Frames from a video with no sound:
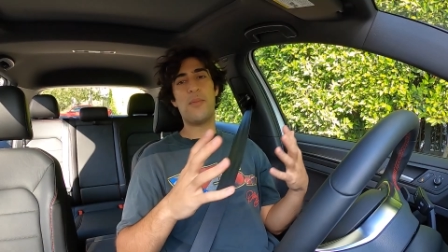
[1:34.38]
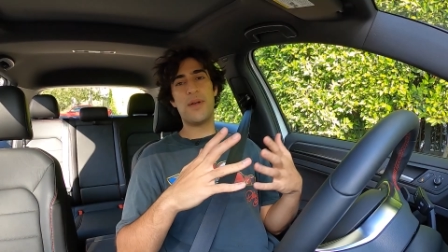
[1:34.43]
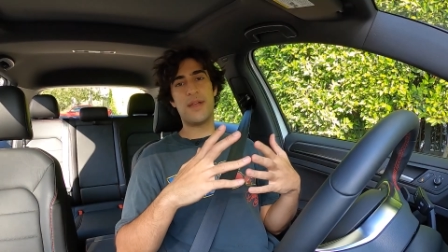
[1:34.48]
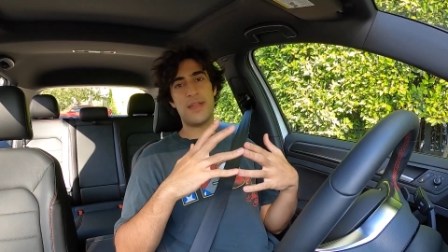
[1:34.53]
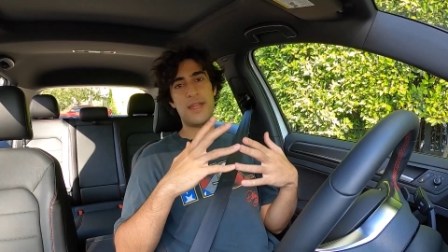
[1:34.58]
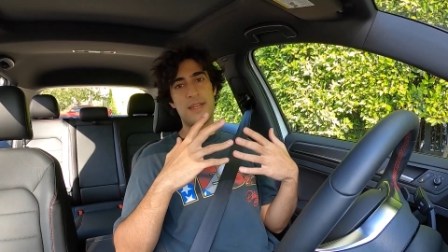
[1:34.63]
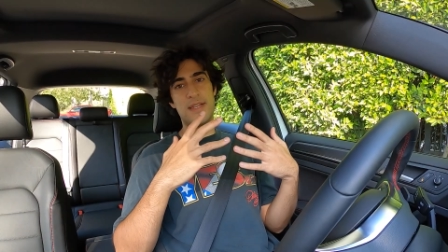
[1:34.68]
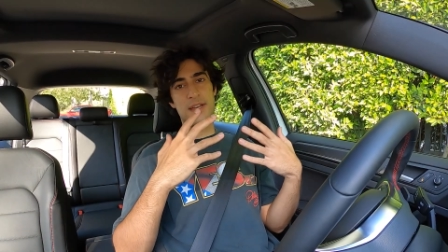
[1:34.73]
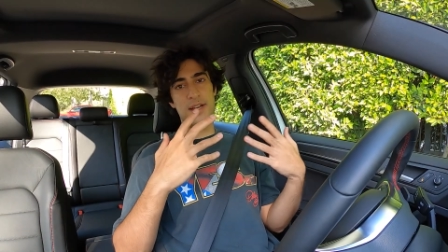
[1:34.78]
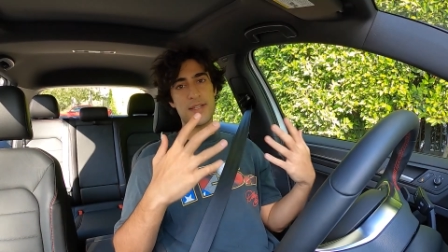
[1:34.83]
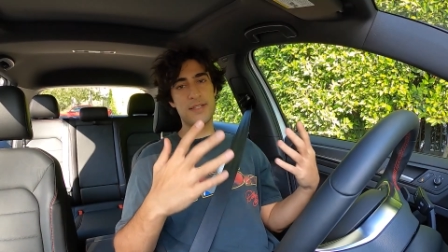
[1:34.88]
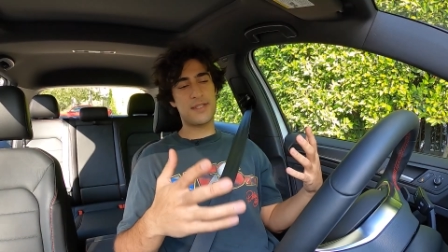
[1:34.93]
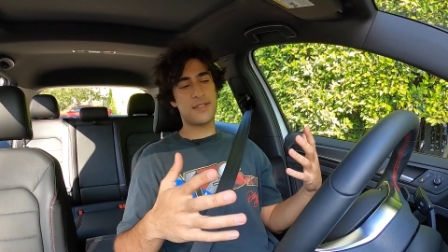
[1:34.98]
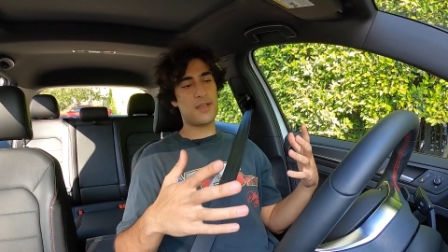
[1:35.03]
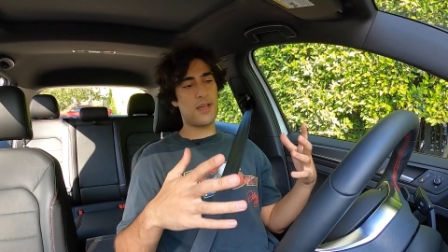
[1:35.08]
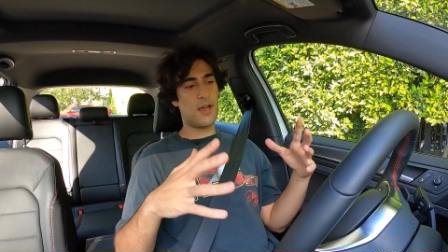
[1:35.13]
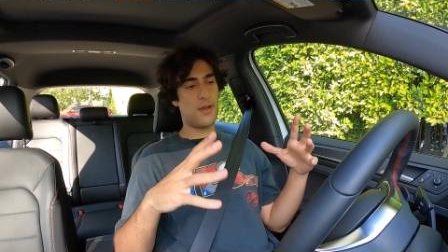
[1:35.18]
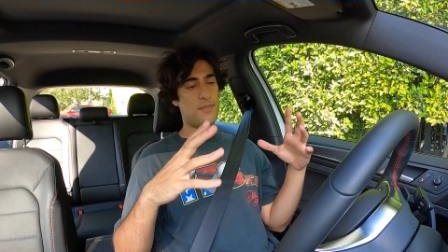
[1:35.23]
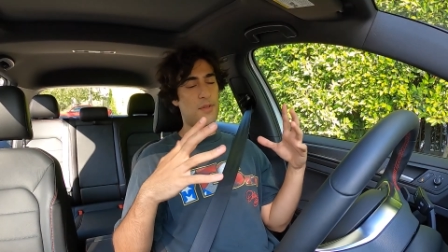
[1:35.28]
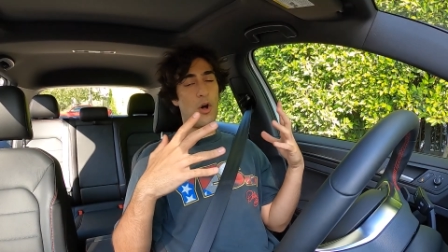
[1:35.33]
but it does,
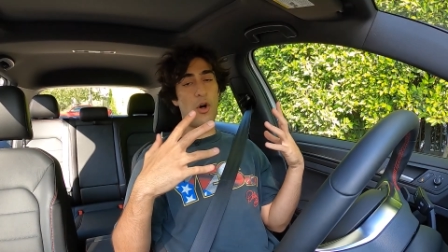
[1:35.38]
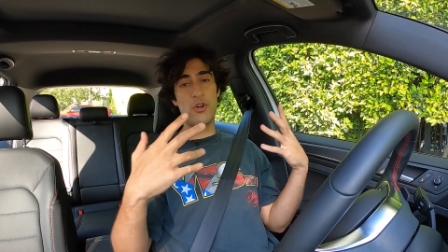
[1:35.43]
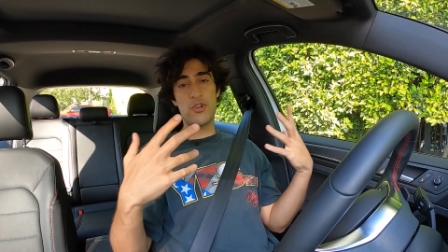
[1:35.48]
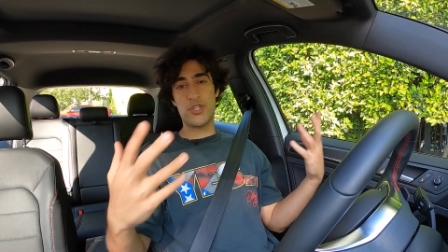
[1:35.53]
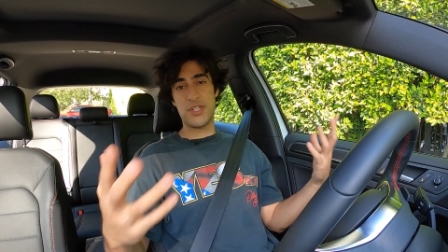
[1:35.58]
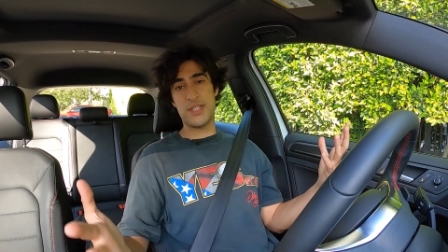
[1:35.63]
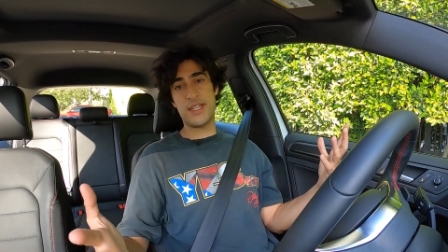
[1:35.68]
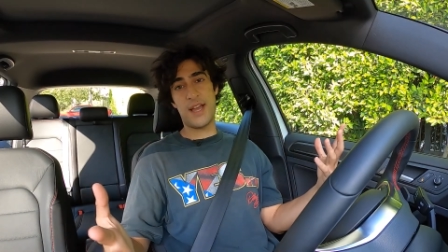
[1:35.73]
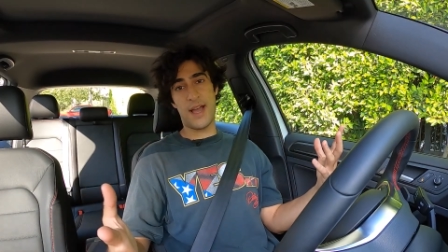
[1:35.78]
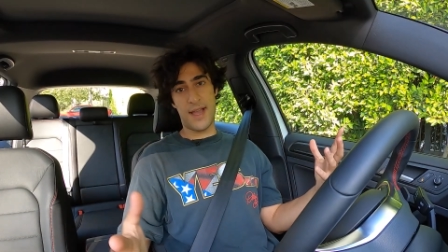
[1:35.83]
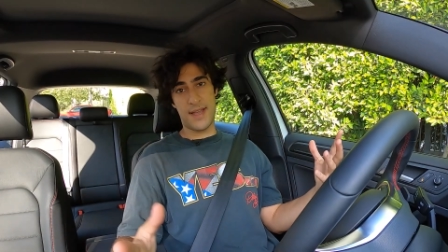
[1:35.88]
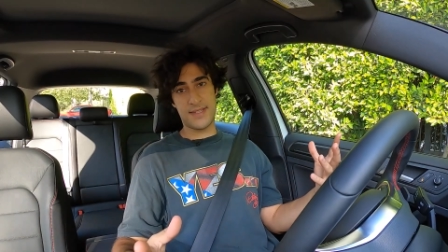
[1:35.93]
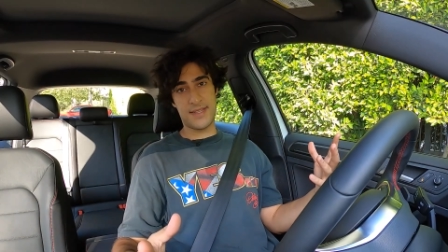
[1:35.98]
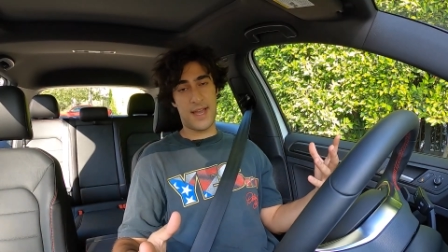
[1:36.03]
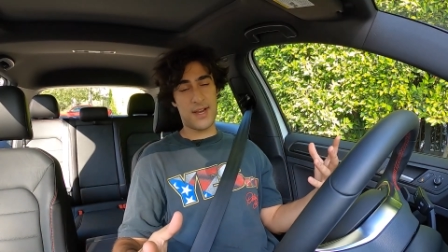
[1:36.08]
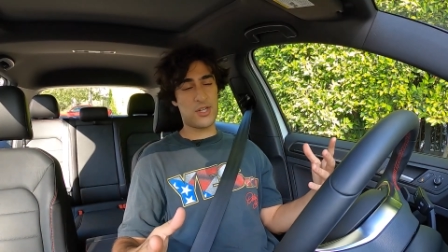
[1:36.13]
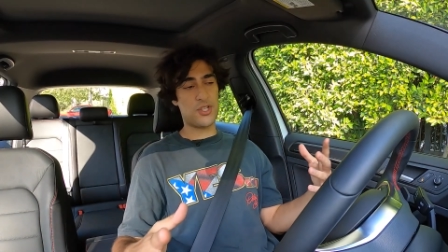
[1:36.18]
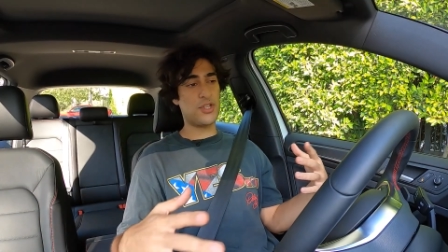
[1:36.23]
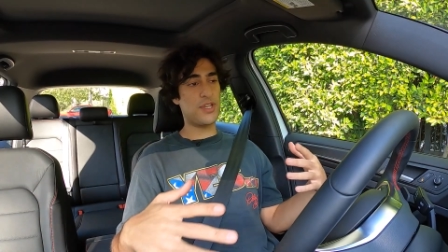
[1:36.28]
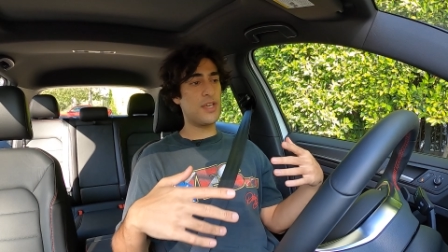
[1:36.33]
all GTIs
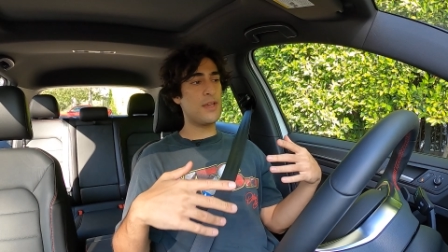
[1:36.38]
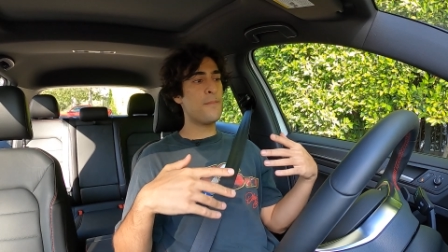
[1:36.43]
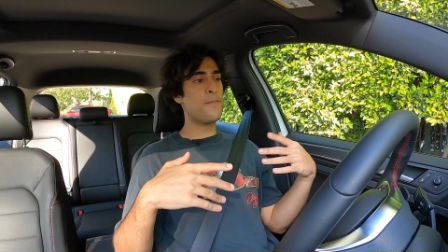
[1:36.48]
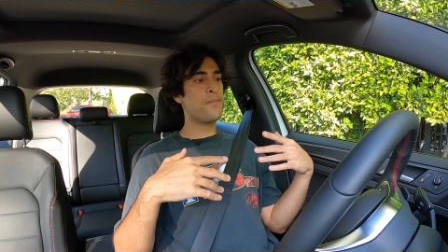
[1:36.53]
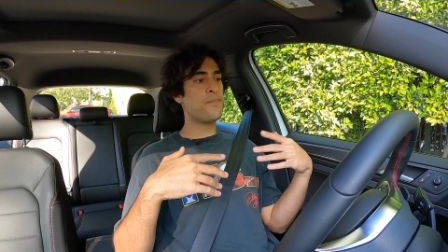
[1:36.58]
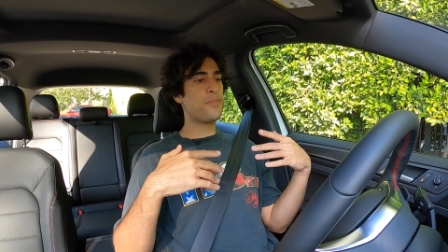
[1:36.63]
actually